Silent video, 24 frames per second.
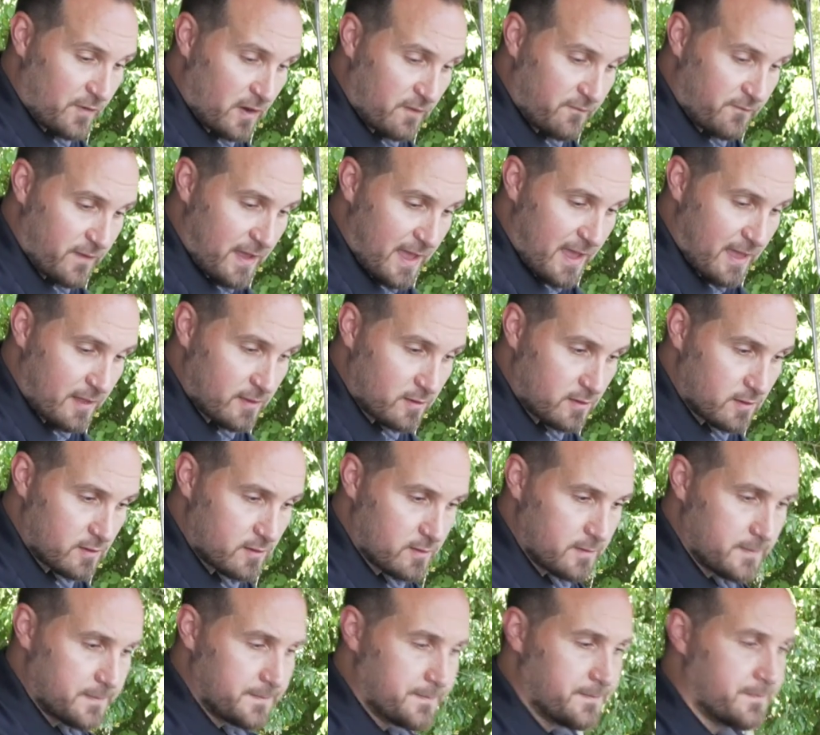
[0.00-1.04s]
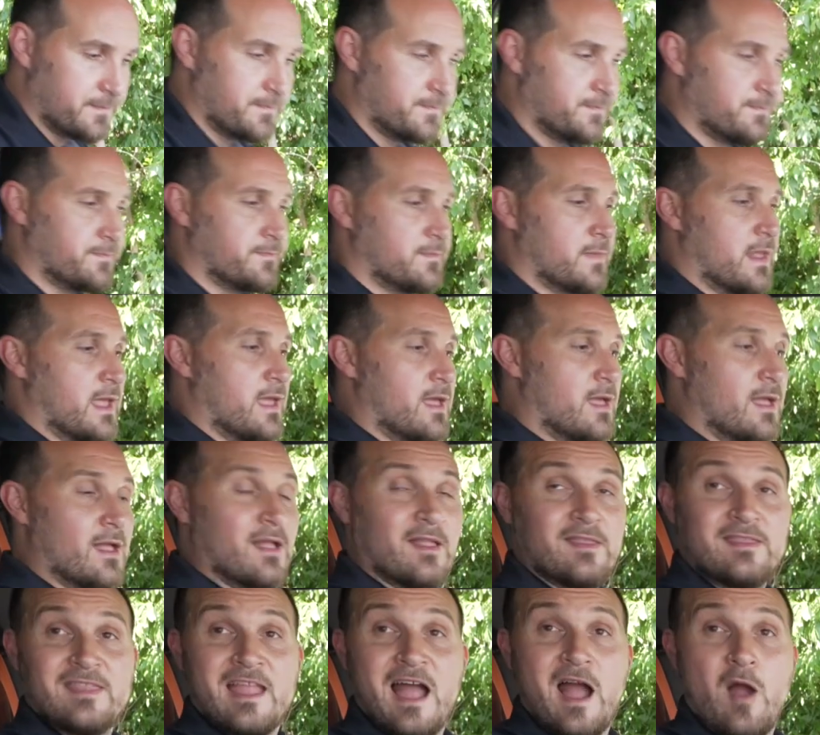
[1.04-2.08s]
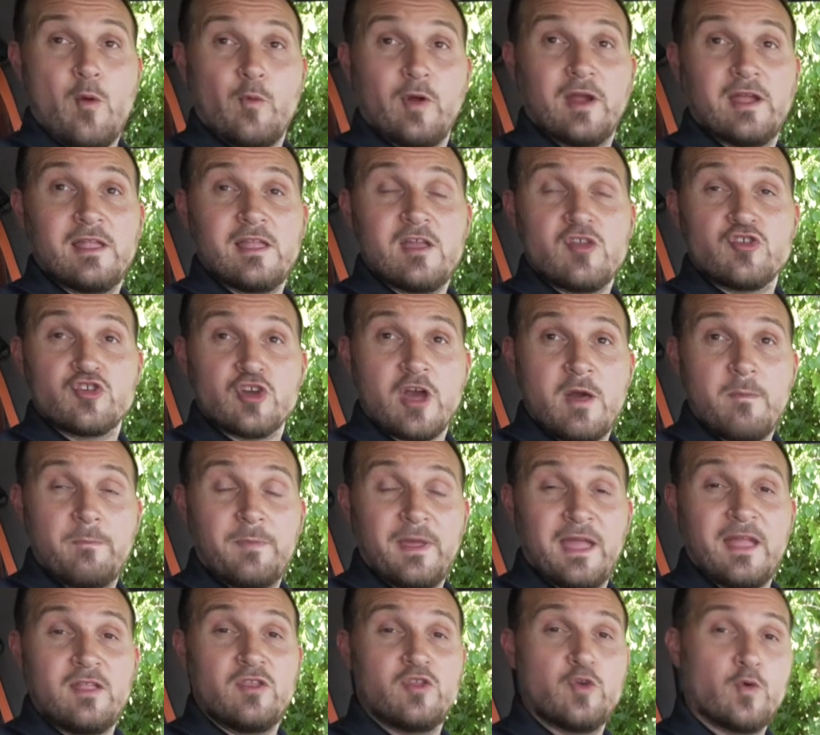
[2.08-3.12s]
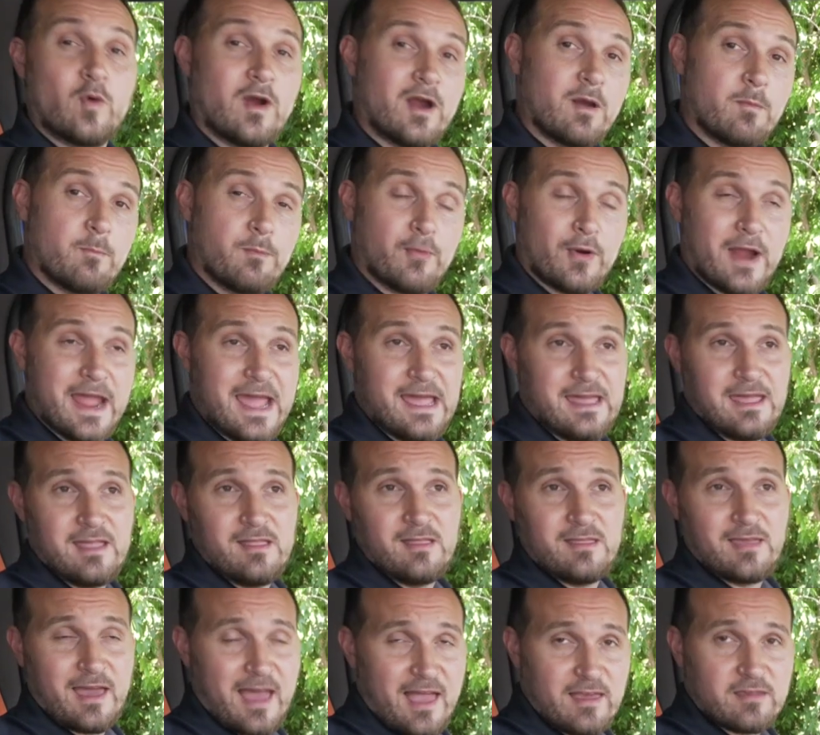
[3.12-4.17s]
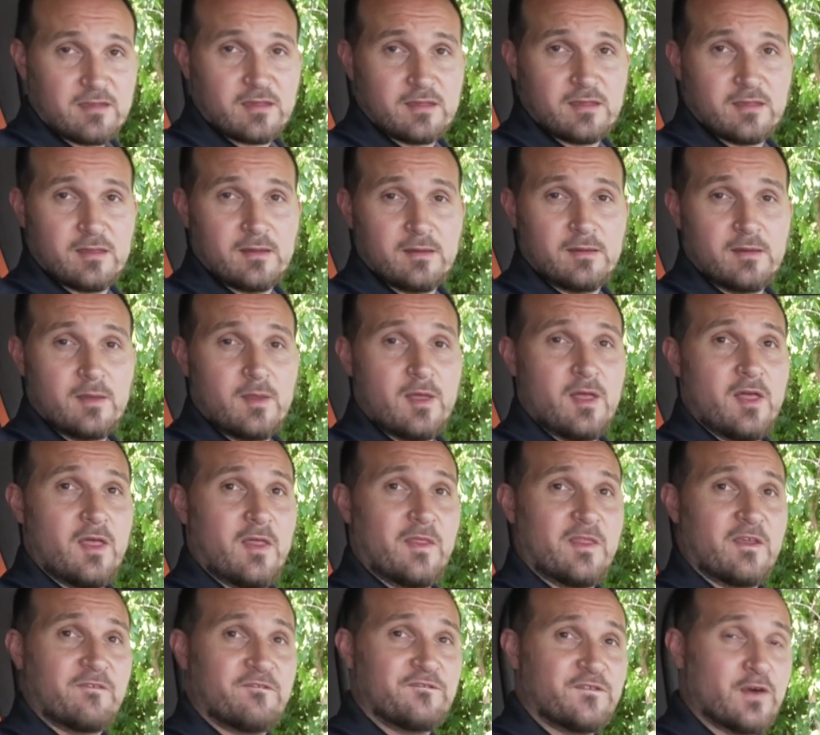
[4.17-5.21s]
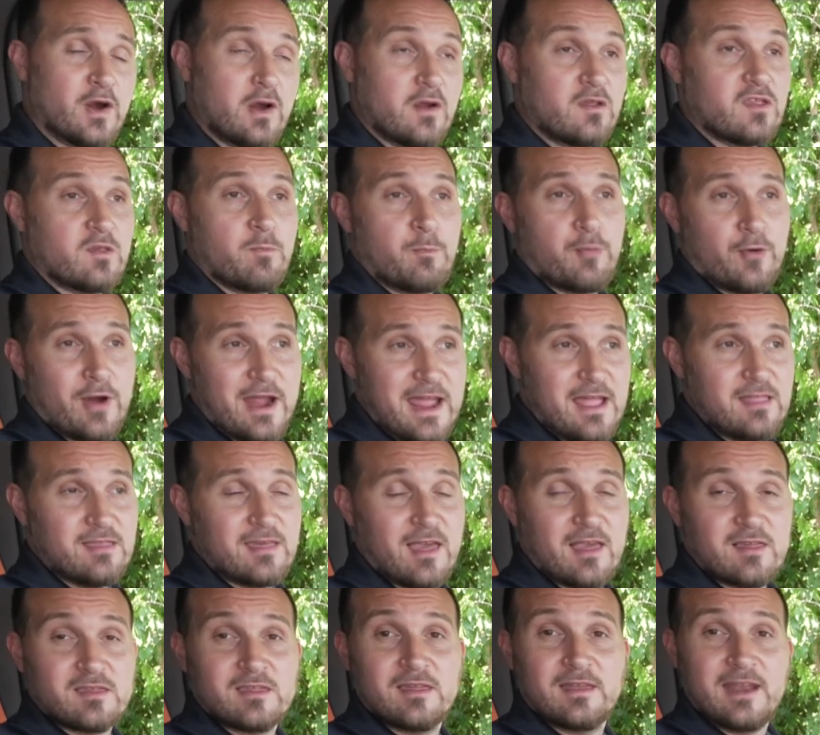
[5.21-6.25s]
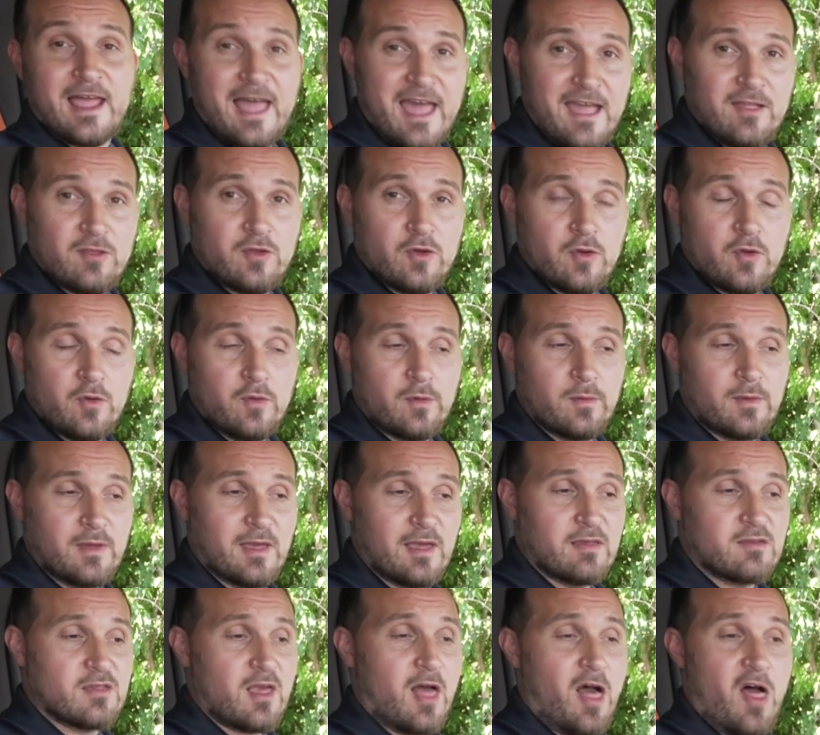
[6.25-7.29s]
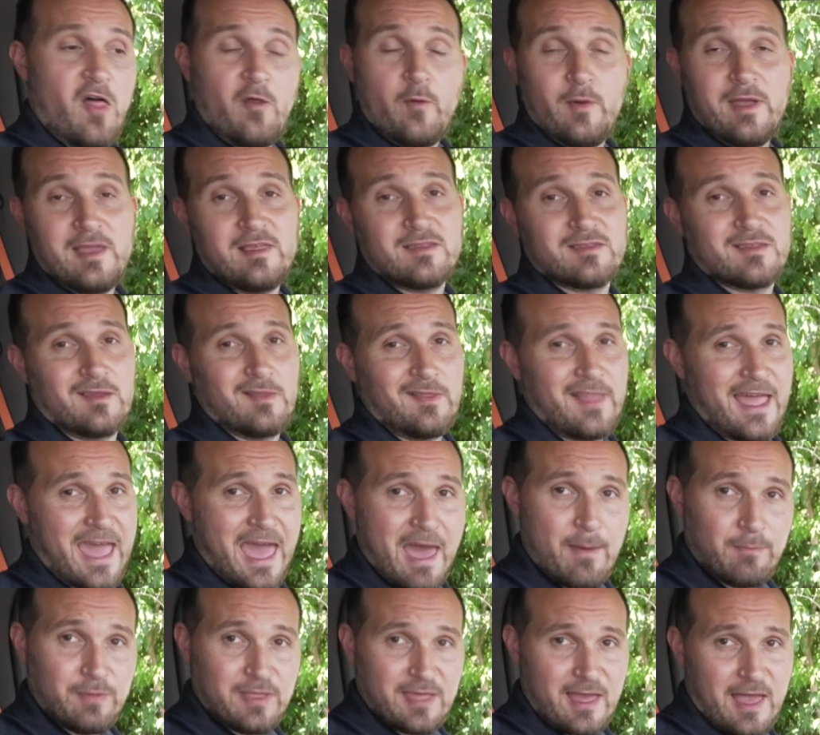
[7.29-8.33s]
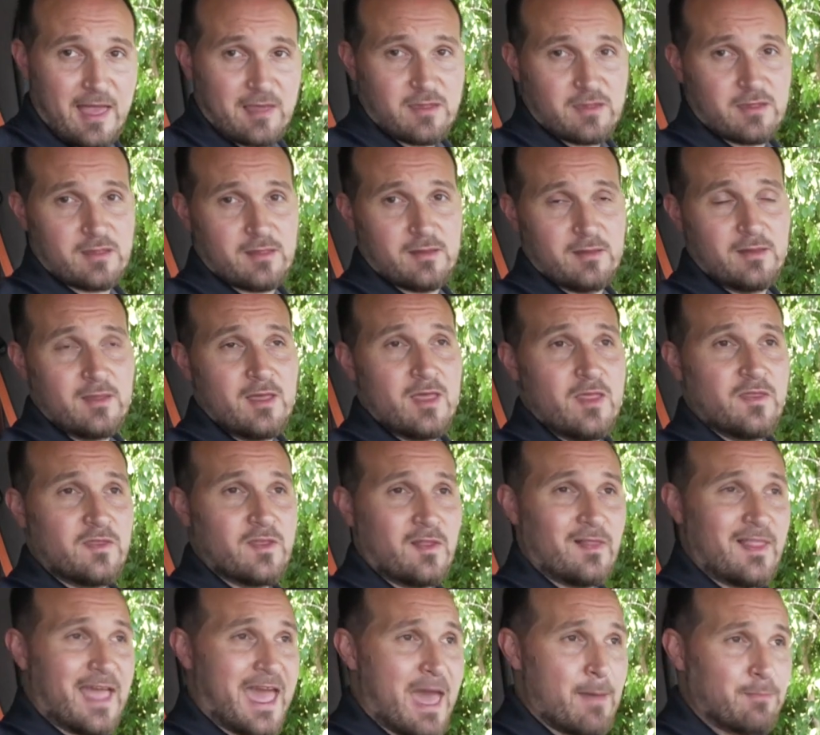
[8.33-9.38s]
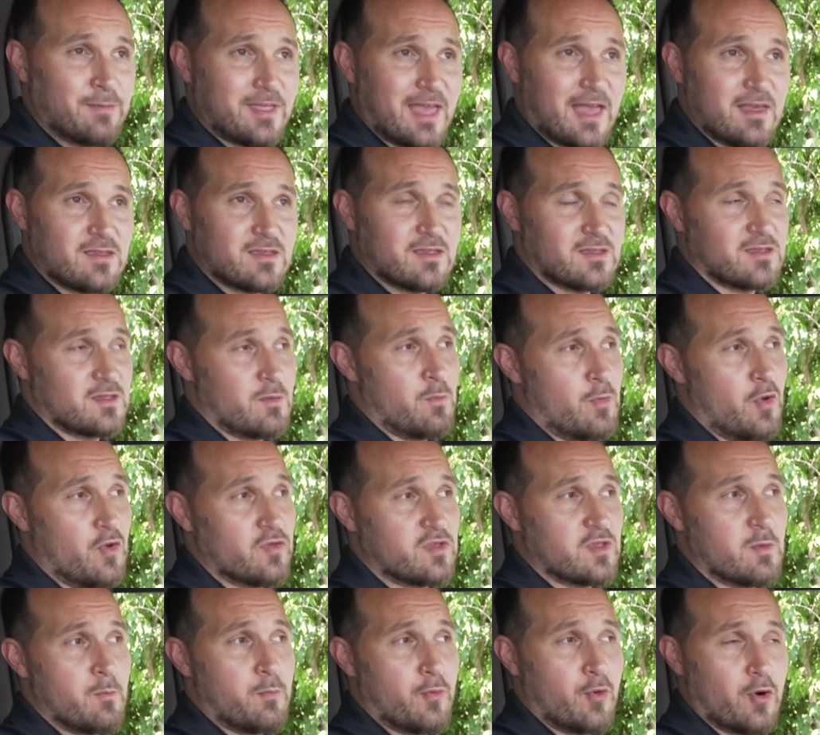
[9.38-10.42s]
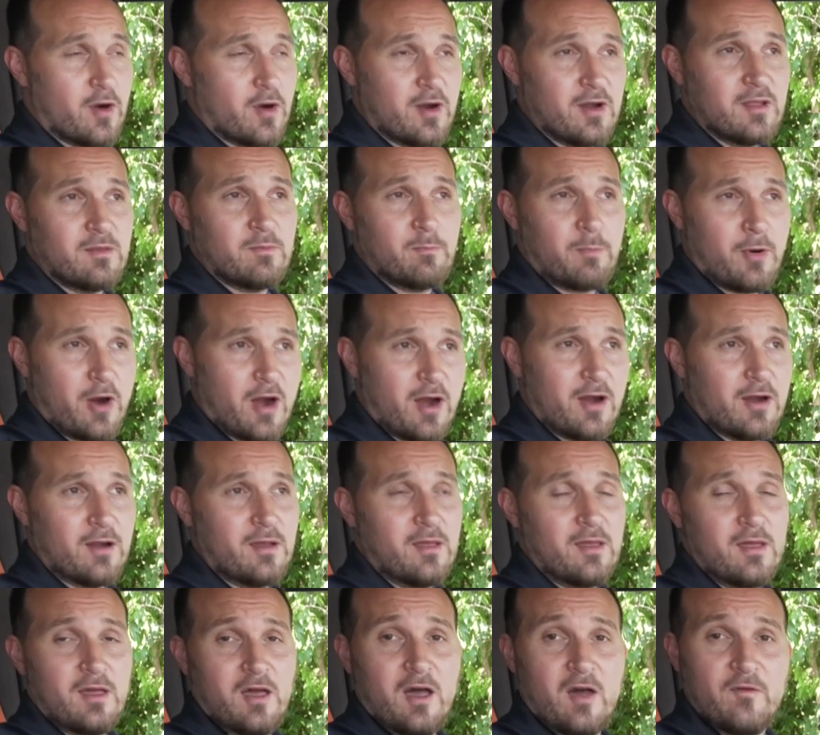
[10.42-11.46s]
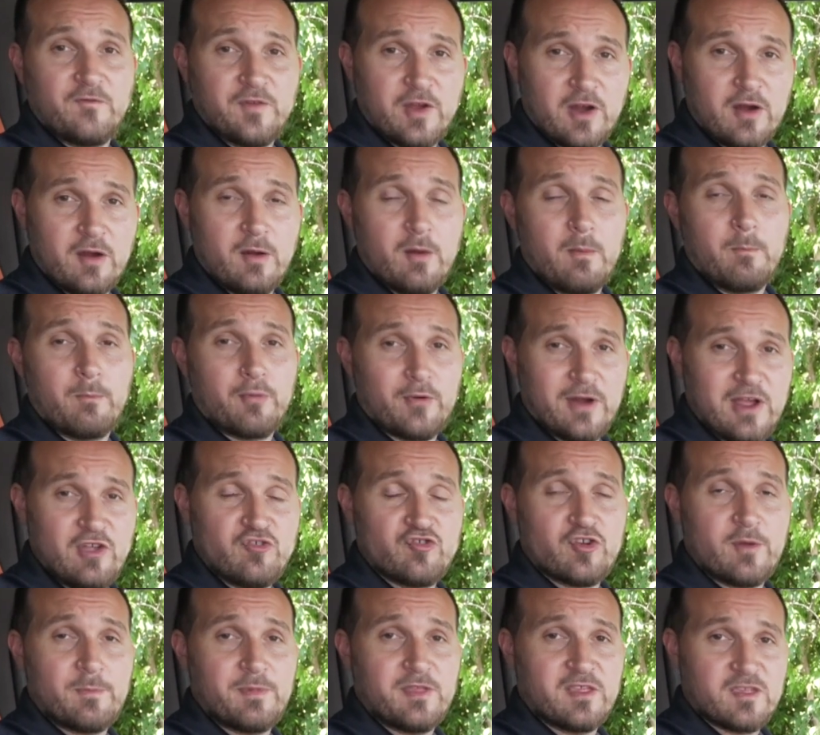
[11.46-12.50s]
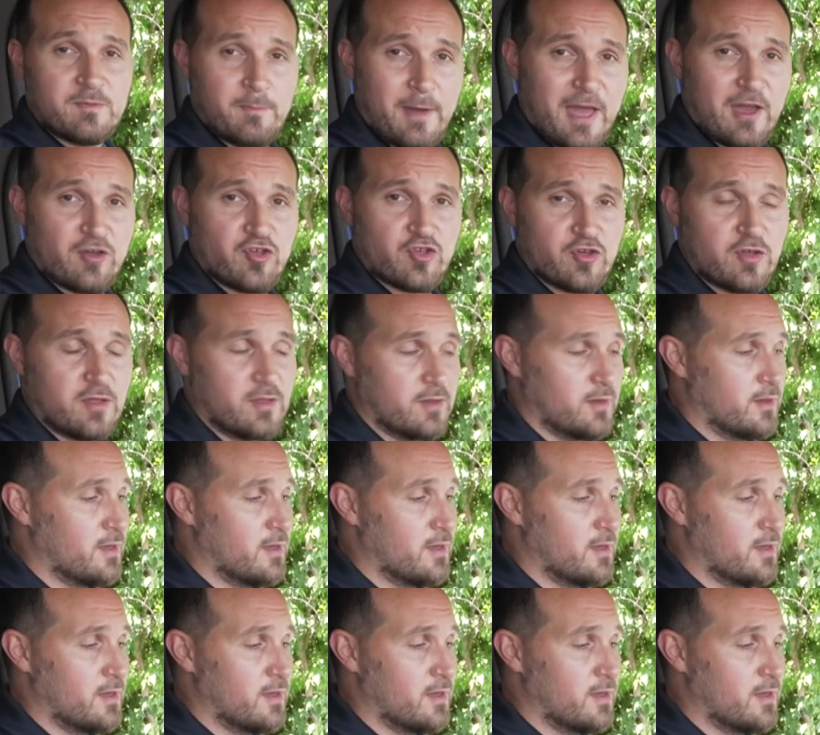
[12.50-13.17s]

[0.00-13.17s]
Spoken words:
our fans. Now we're going to jump into our braking test. The first brake test that I do is always the lab test. The lab test is the most important part of your pre-trip inspection.